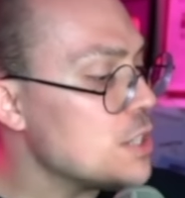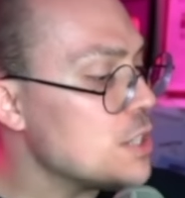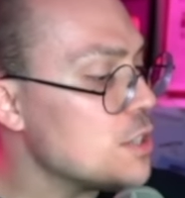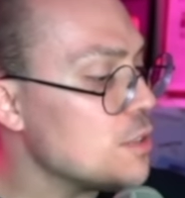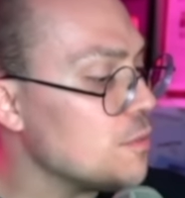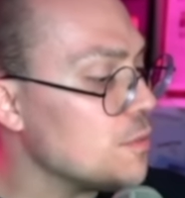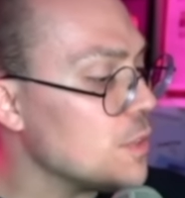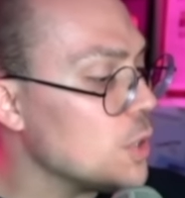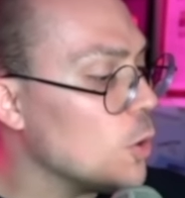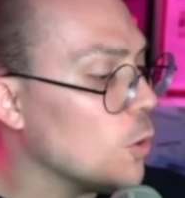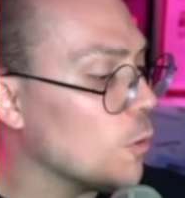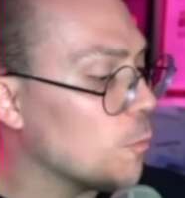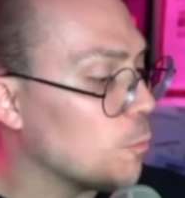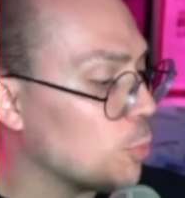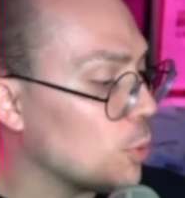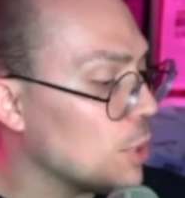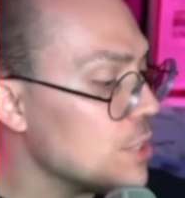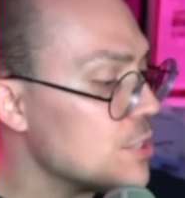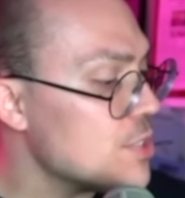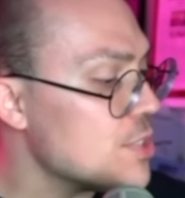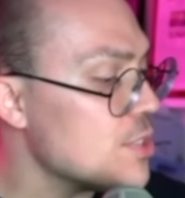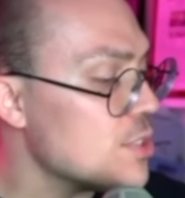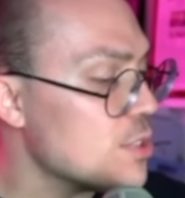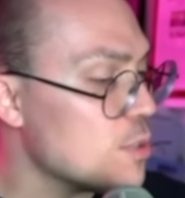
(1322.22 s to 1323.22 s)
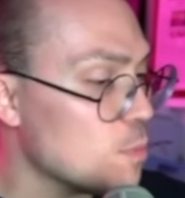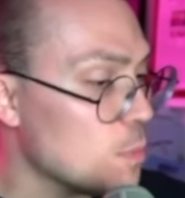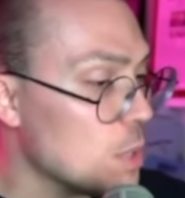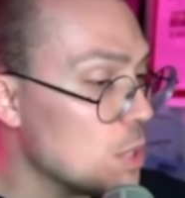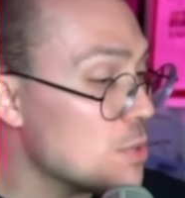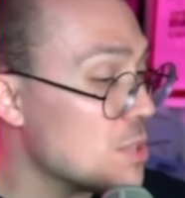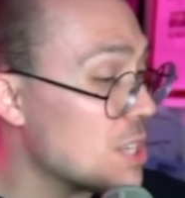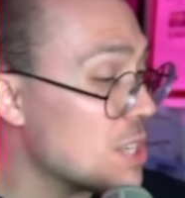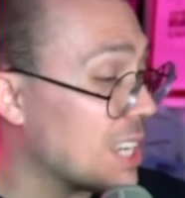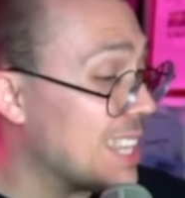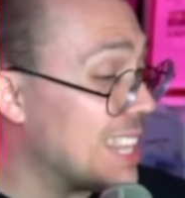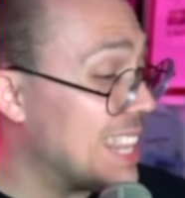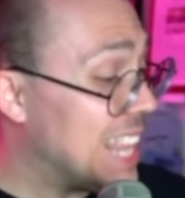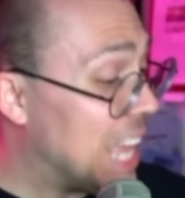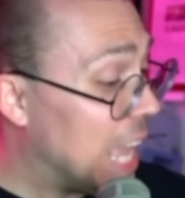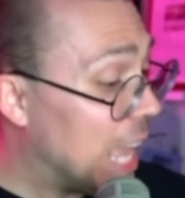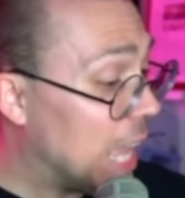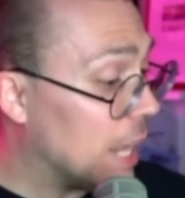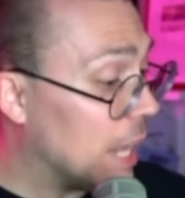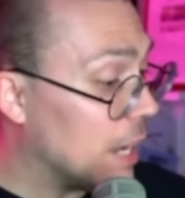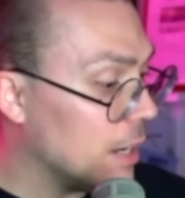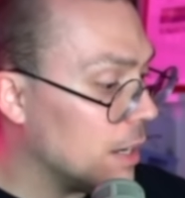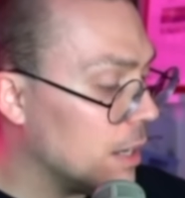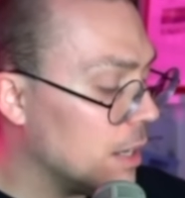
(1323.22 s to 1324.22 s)
of view of Prince's music
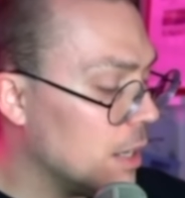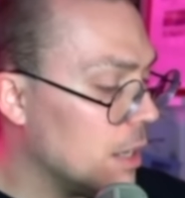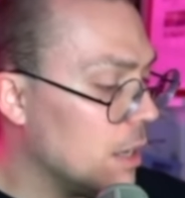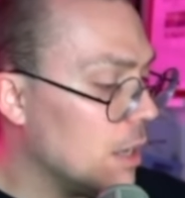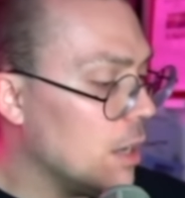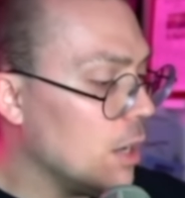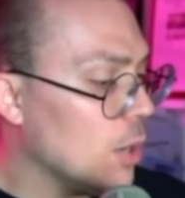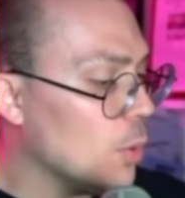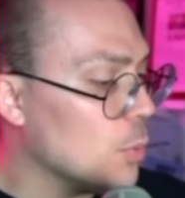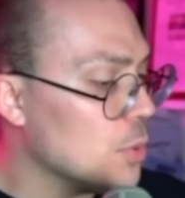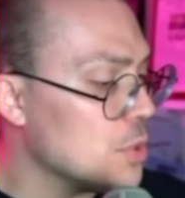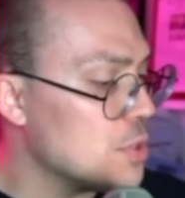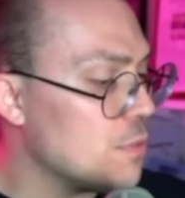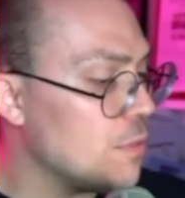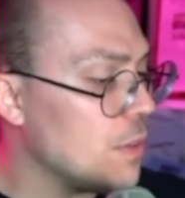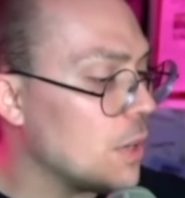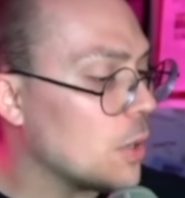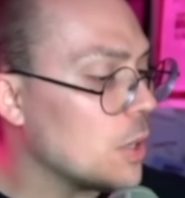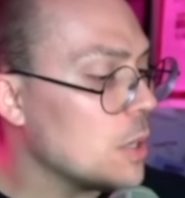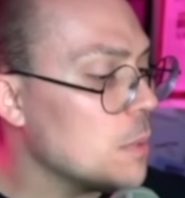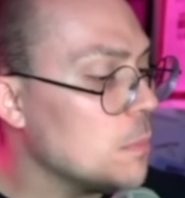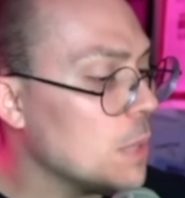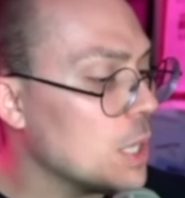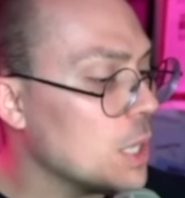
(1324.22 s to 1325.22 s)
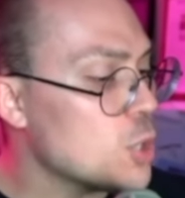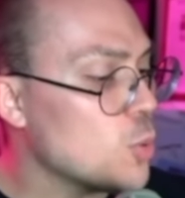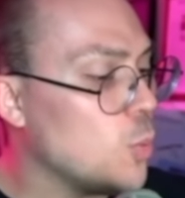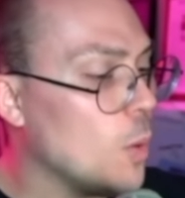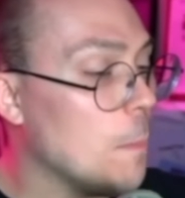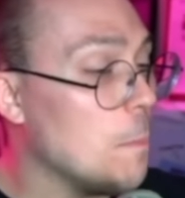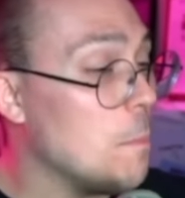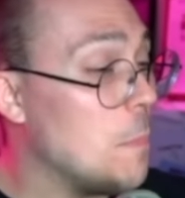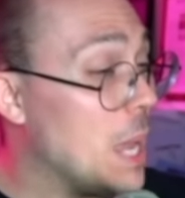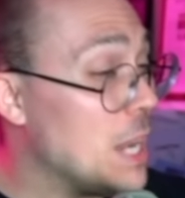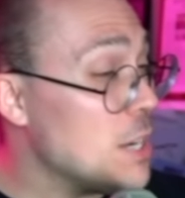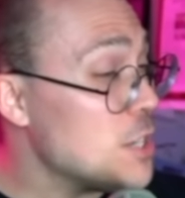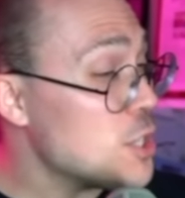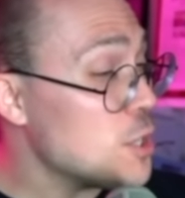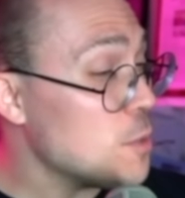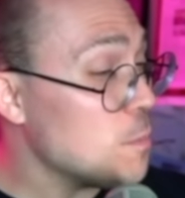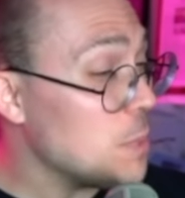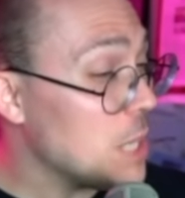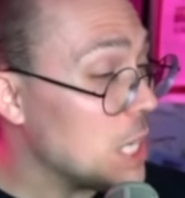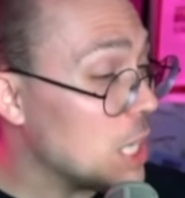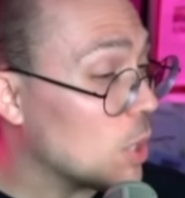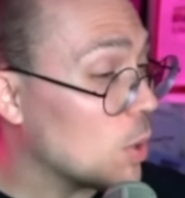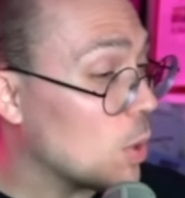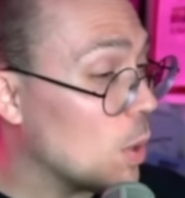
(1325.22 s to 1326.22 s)
then was very much what Ben
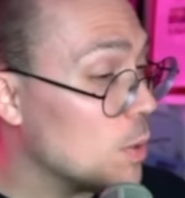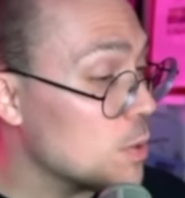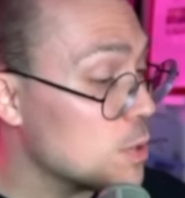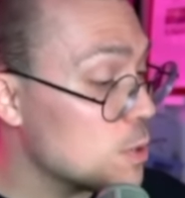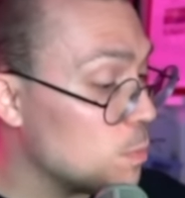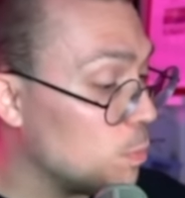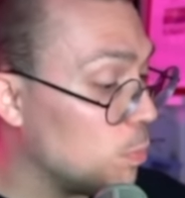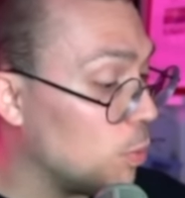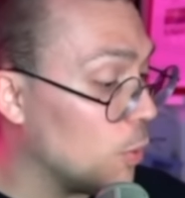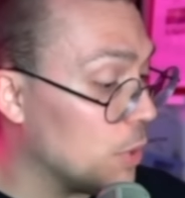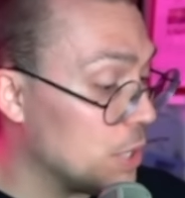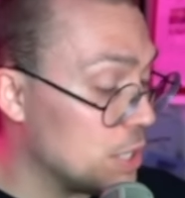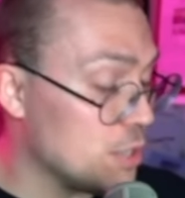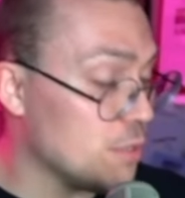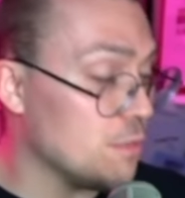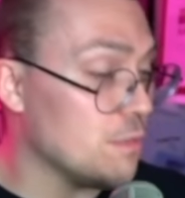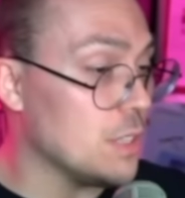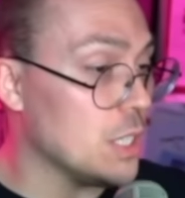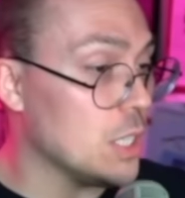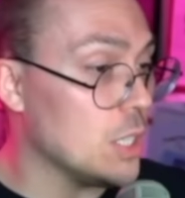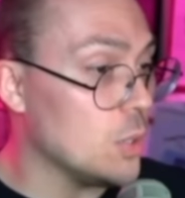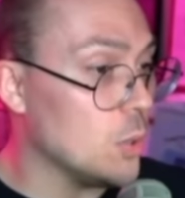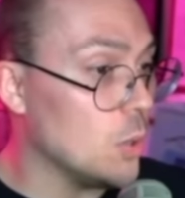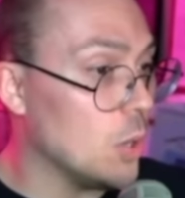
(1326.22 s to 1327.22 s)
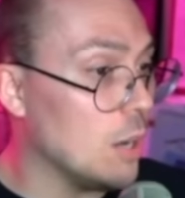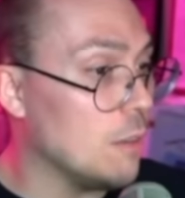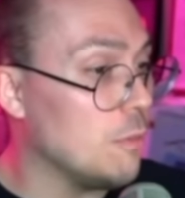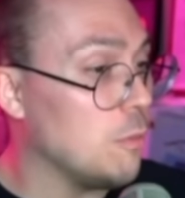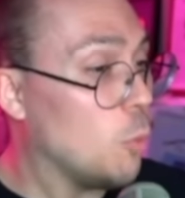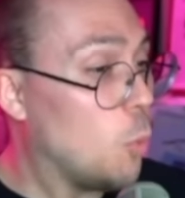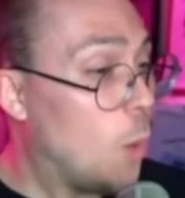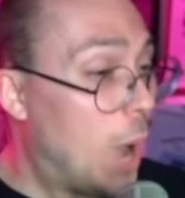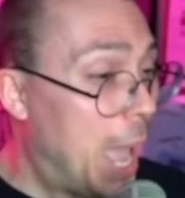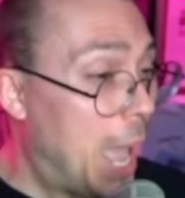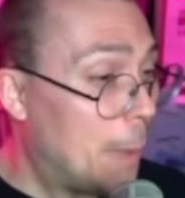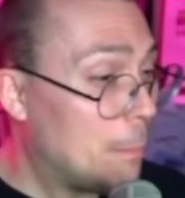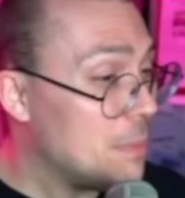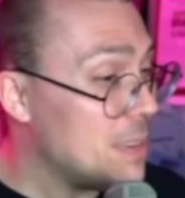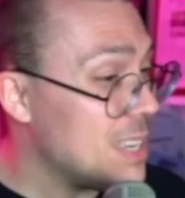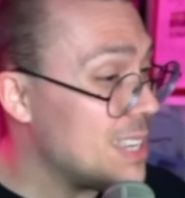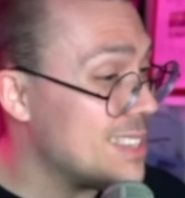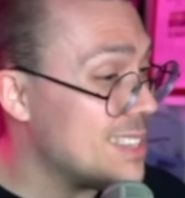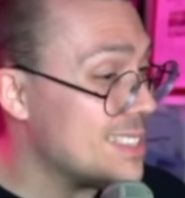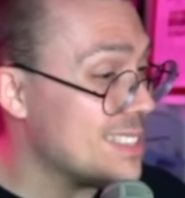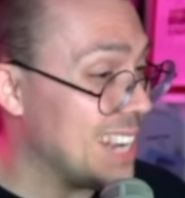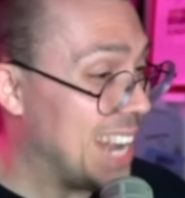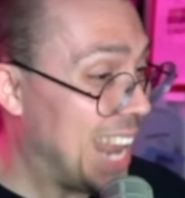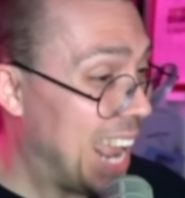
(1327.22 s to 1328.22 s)
Shapiro's point of view of WAP
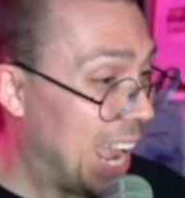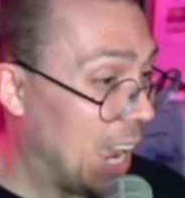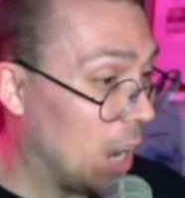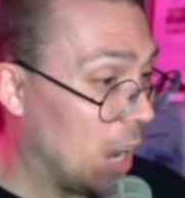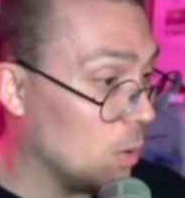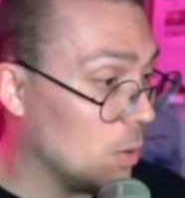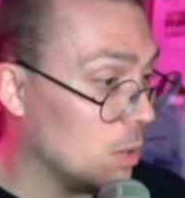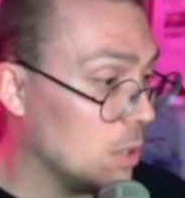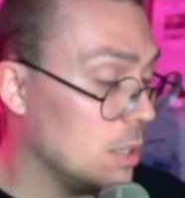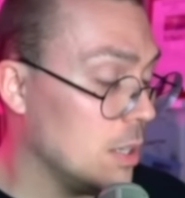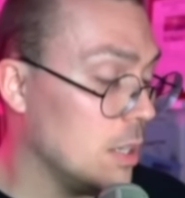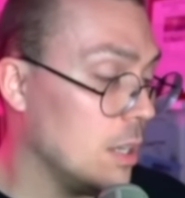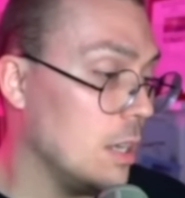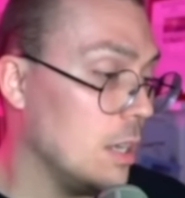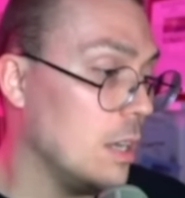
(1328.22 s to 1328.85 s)
is now.